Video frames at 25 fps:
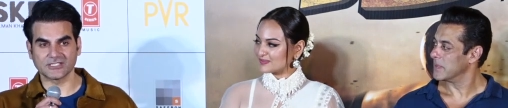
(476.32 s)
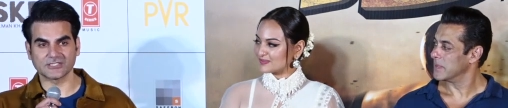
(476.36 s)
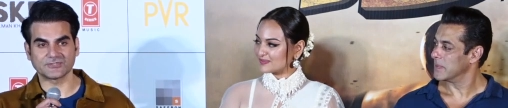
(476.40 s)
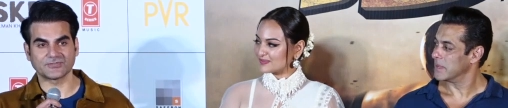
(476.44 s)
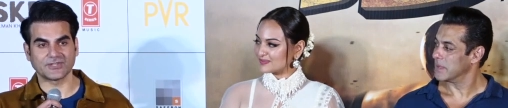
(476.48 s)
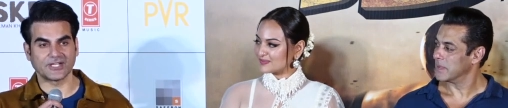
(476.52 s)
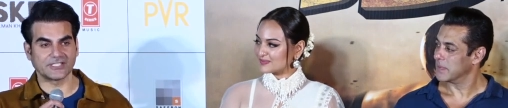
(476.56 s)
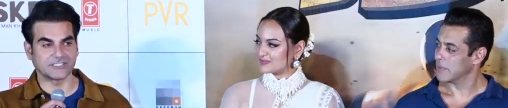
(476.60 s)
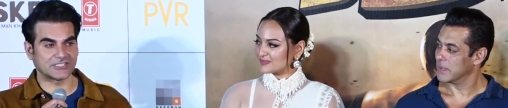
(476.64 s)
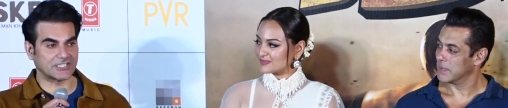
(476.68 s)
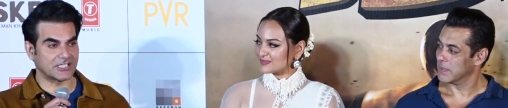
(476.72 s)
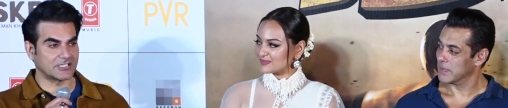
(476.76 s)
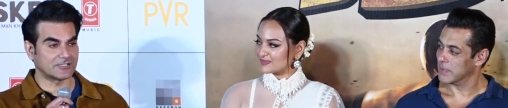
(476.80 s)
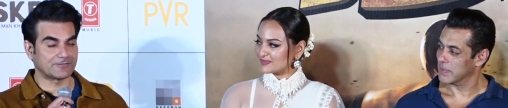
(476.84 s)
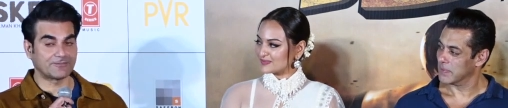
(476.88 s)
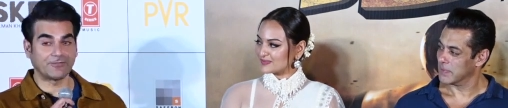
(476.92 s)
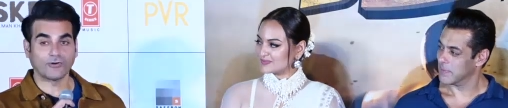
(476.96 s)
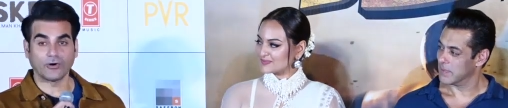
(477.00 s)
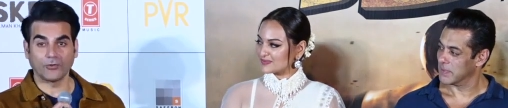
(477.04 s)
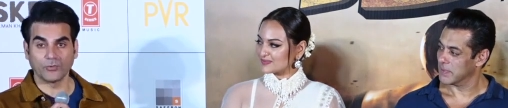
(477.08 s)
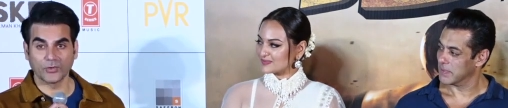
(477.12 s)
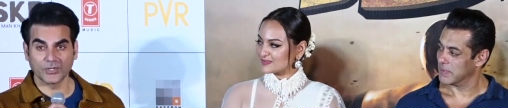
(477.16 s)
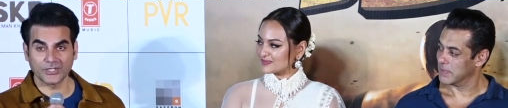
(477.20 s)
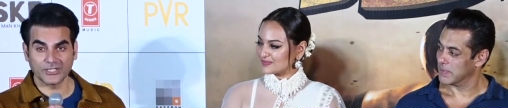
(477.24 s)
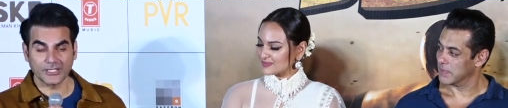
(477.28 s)
Speaker 1: this franchise
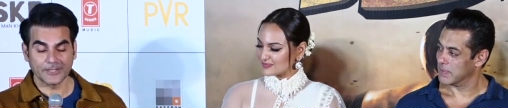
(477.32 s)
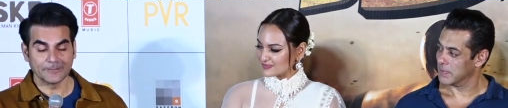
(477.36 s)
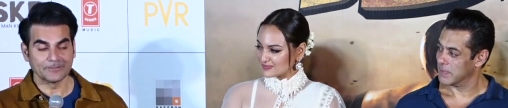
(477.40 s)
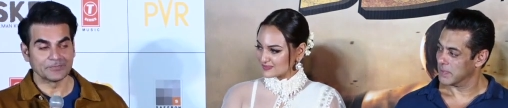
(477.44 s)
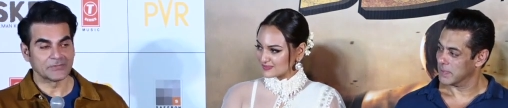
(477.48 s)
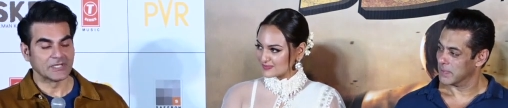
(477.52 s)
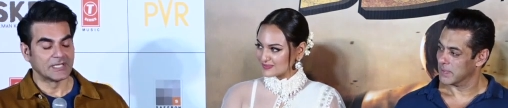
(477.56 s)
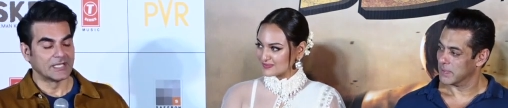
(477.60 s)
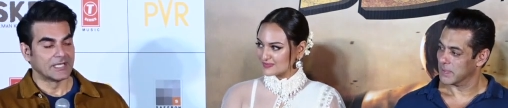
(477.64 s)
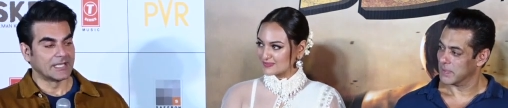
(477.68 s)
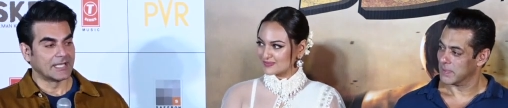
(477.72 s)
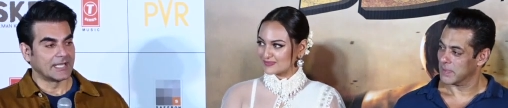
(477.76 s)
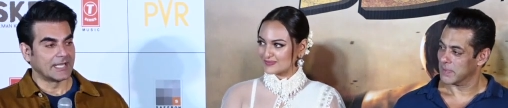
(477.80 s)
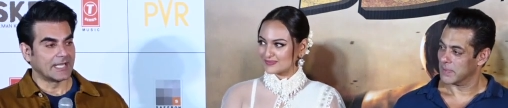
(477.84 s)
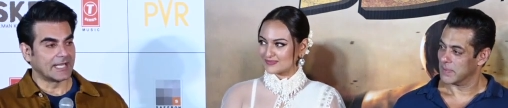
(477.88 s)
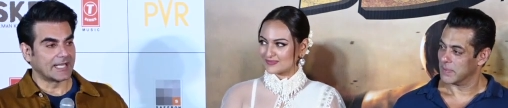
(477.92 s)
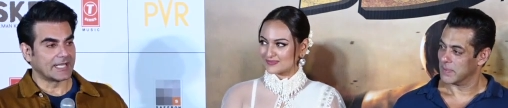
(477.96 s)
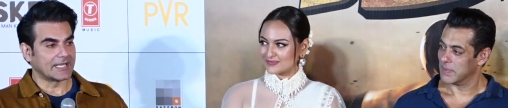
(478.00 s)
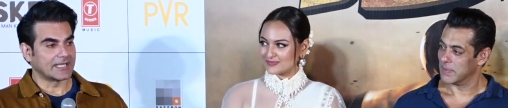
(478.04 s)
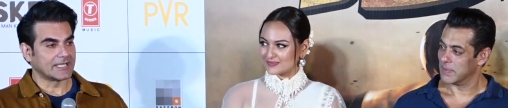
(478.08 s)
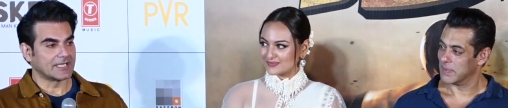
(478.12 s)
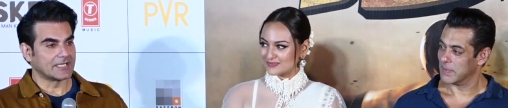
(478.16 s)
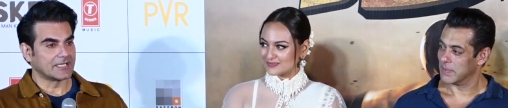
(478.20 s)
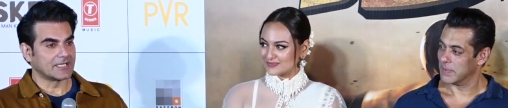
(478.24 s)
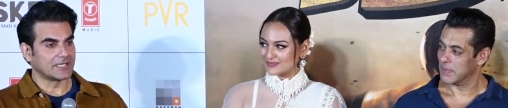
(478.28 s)
forward.
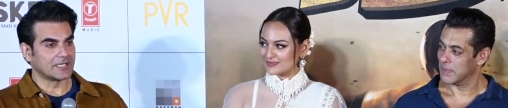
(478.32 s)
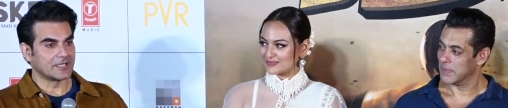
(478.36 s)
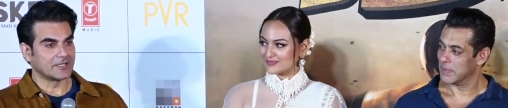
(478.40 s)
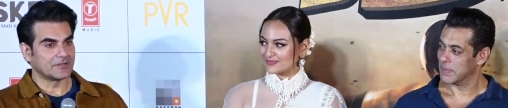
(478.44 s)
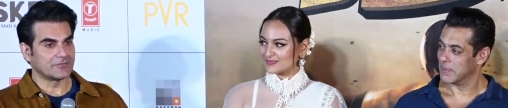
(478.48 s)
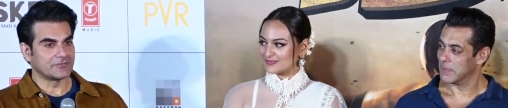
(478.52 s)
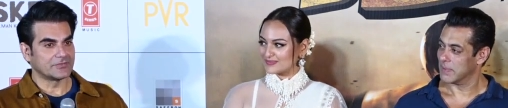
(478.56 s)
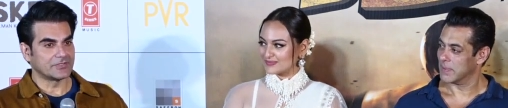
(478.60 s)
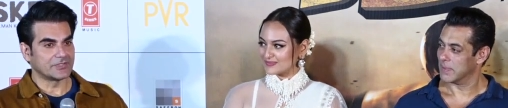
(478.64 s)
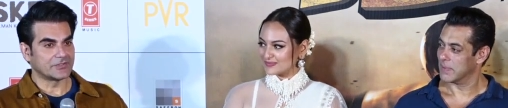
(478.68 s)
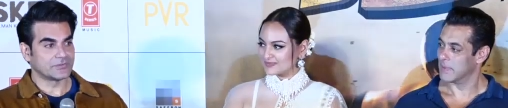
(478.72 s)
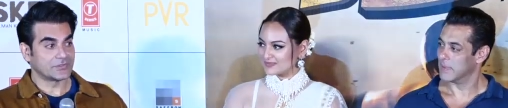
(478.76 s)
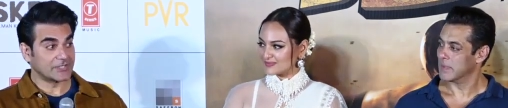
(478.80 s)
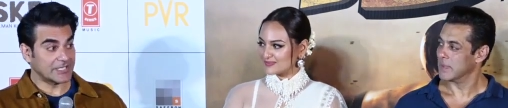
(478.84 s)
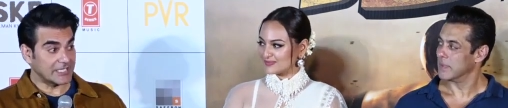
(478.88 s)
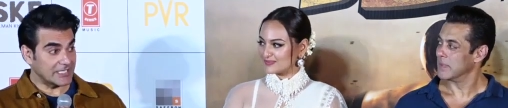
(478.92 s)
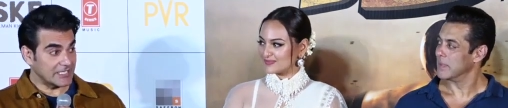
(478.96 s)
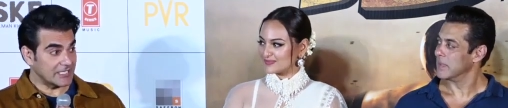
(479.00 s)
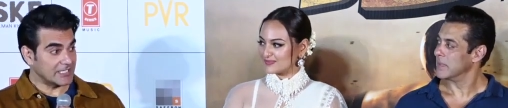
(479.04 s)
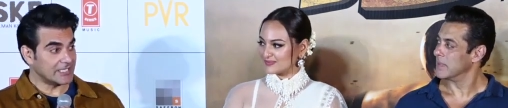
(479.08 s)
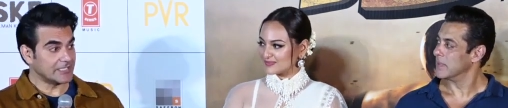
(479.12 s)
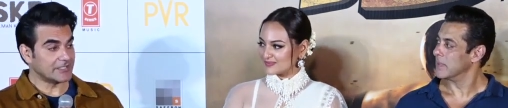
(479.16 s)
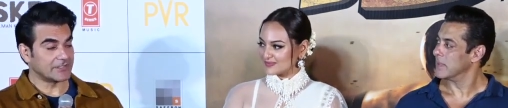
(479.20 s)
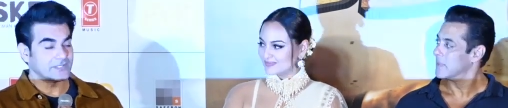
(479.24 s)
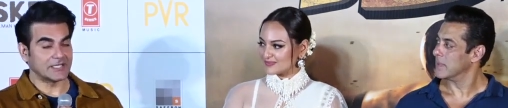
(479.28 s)
And uh, we're
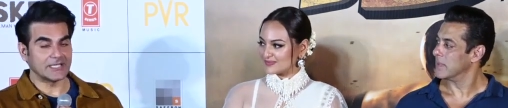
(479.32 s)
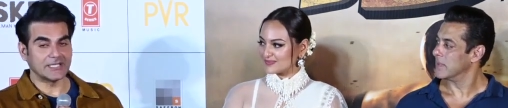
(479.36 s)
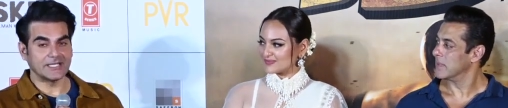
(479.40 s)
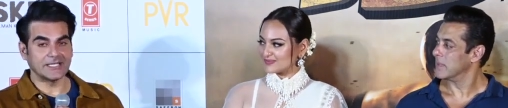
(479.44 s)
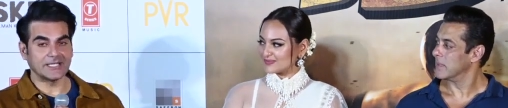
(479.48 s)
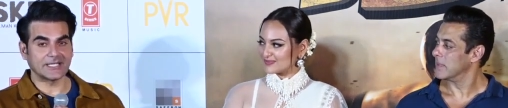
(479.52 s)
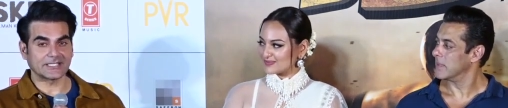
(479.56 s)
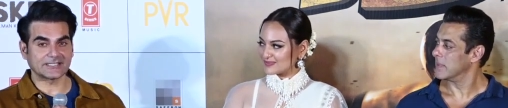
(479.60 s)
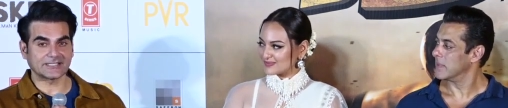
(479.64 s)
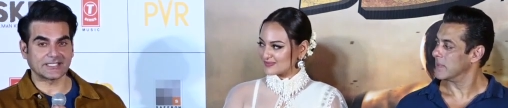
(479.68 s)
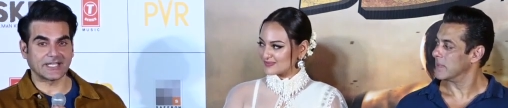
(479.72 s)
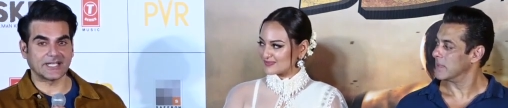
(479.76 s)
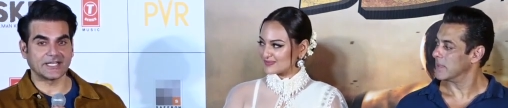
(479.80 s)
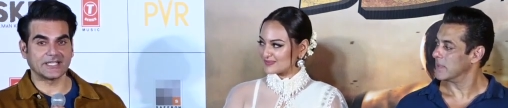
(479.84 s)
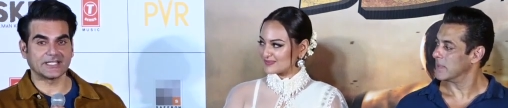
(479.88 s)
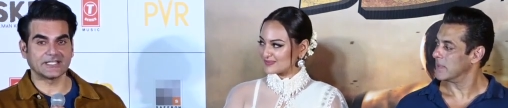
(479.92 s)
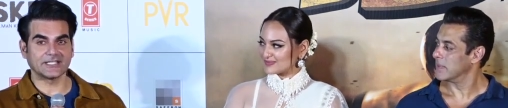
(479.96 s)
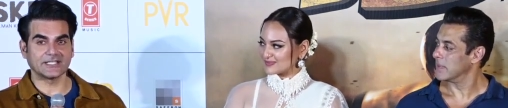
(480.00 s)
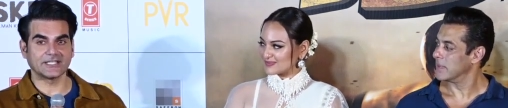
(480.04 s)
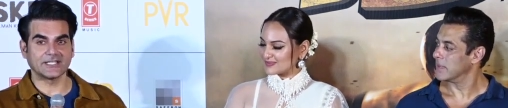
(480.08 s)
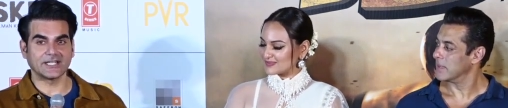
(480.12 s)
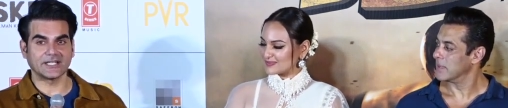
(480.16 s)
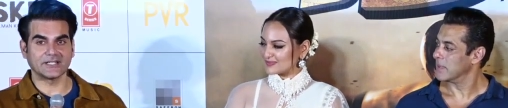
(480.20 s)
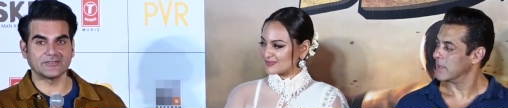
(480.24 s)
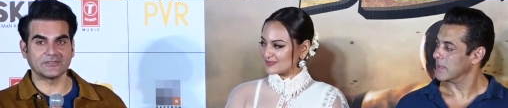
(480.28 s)
really, really
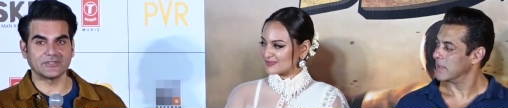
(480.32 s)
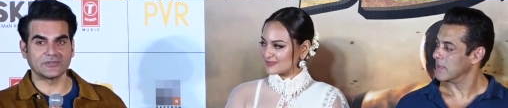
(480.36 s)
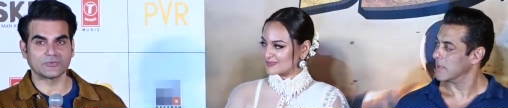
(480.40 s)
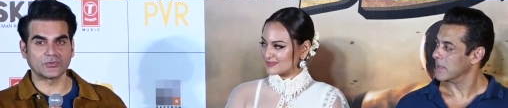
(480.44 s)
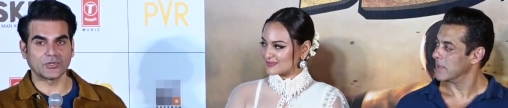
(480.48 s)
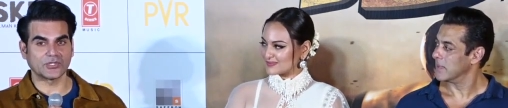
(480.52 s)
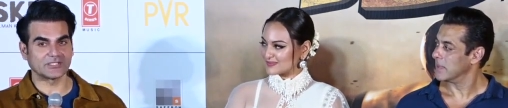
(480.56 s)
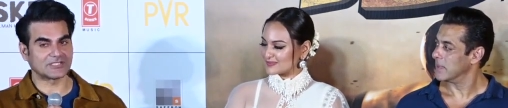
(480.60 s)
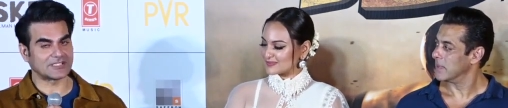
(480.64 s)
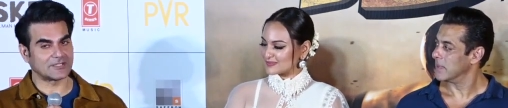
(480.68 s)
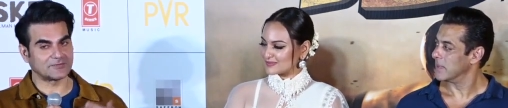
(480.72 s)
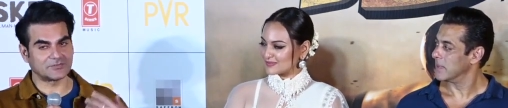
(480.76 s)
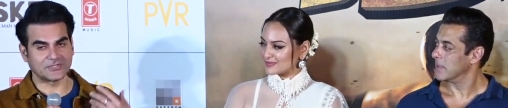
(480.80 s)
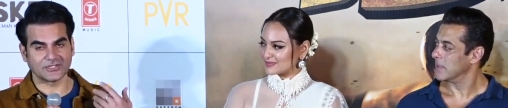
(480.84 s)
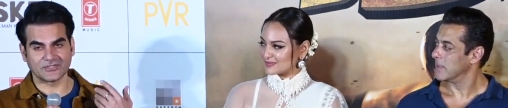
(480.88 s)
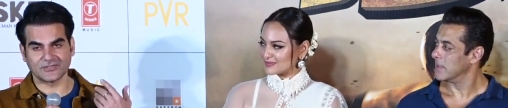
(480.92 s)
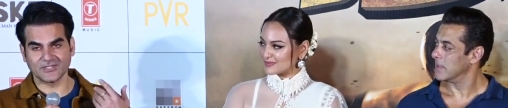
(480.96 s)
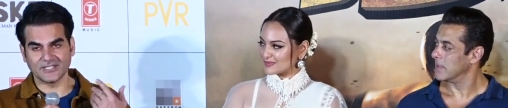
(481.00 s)
excited and we've got something